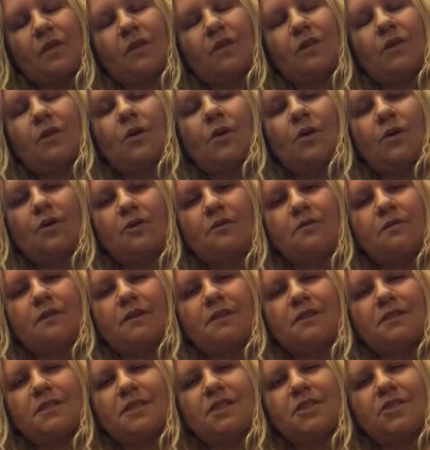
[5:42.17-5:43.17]
the HER
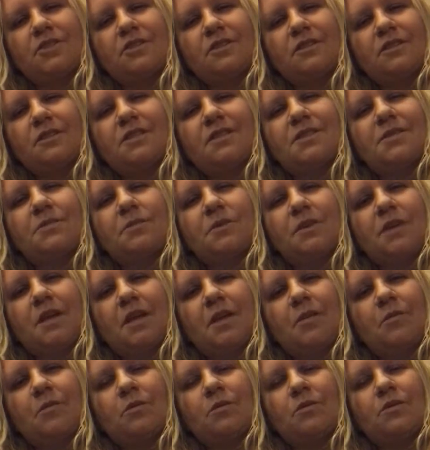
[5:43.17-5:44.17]
Foundation has been
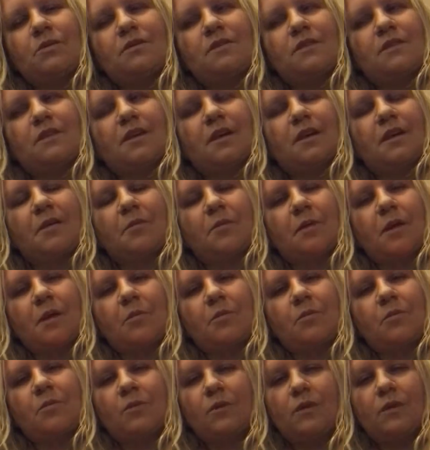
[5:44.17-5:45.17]
able to come up
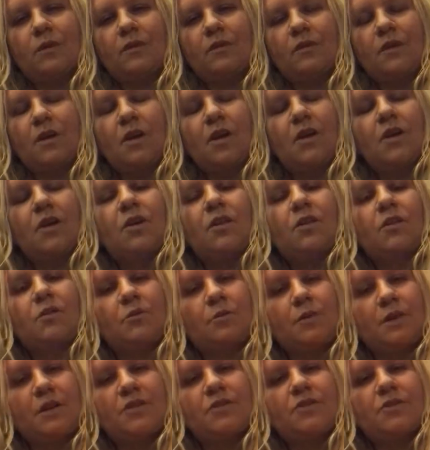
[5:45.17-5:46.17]
with the
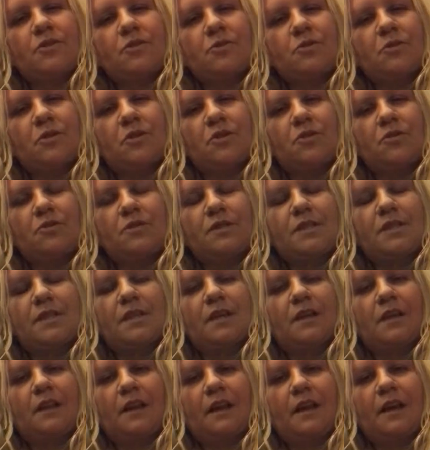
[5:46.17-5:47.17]
research at
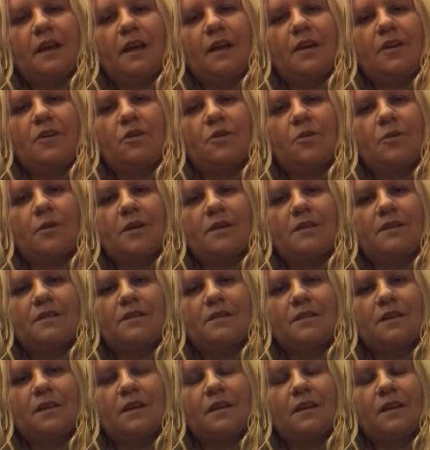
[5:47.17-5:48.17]
UCLA and
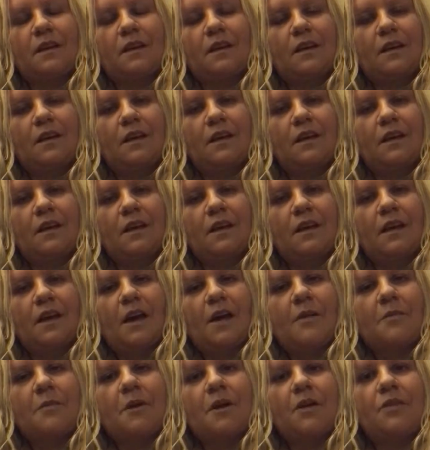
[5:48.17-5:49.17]
USC
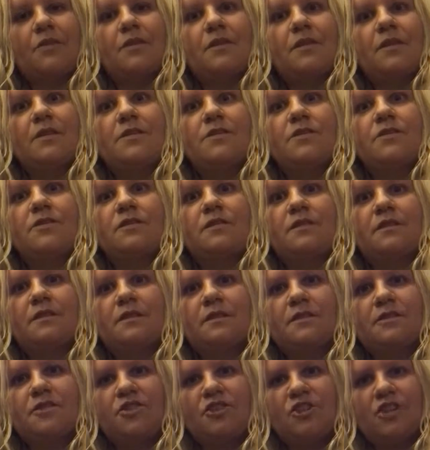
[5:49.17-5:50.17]
about this
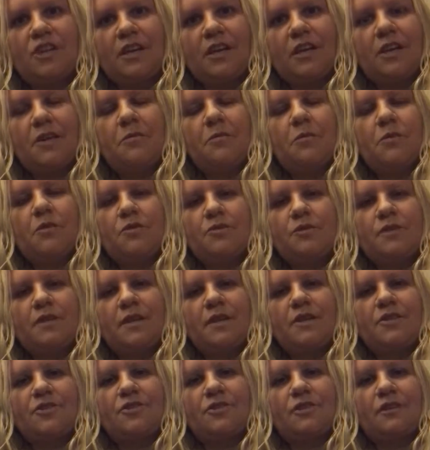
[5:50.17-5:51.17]
gene
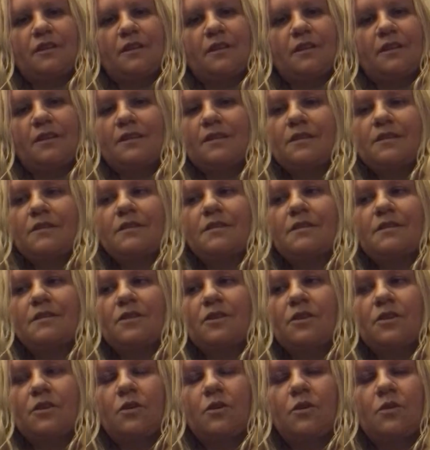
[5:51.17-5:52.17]
mutation. Like, this is
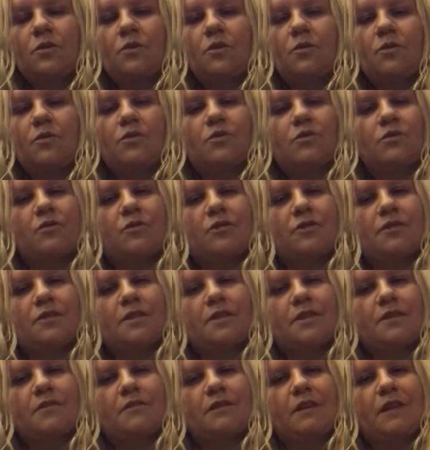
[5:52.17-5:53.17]
huge for
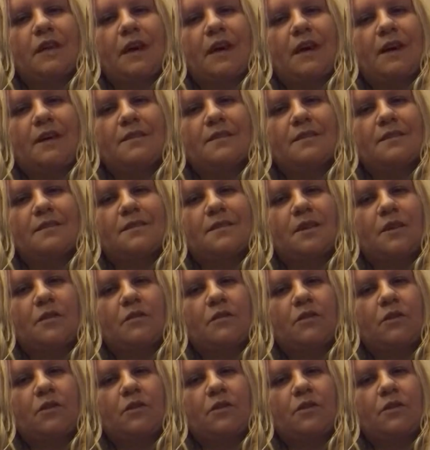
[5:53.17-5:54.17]
CVS
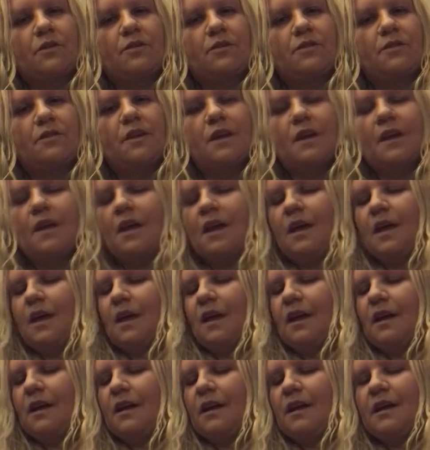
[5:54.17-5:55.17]
sufferers
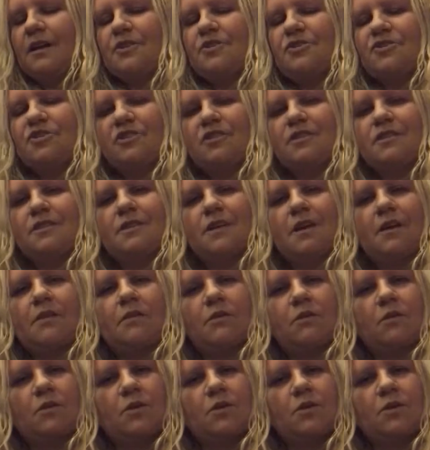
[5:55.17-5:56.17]
and HG
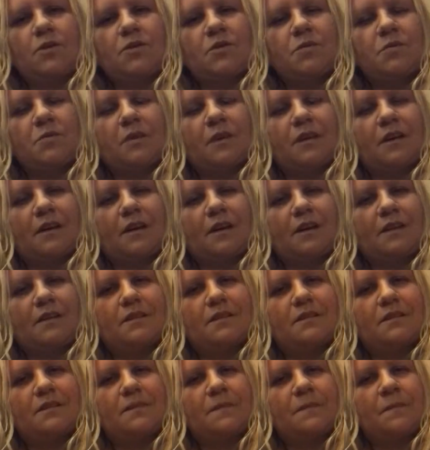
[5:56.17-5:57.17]
sufferers,
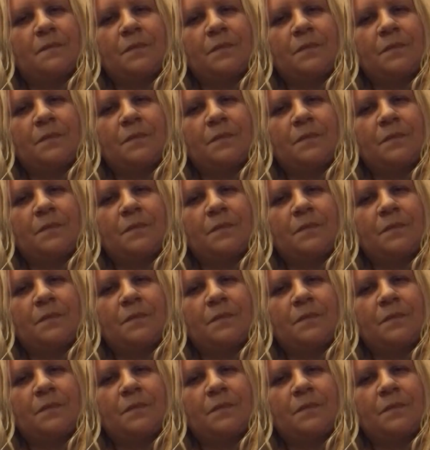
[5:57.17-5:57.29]
because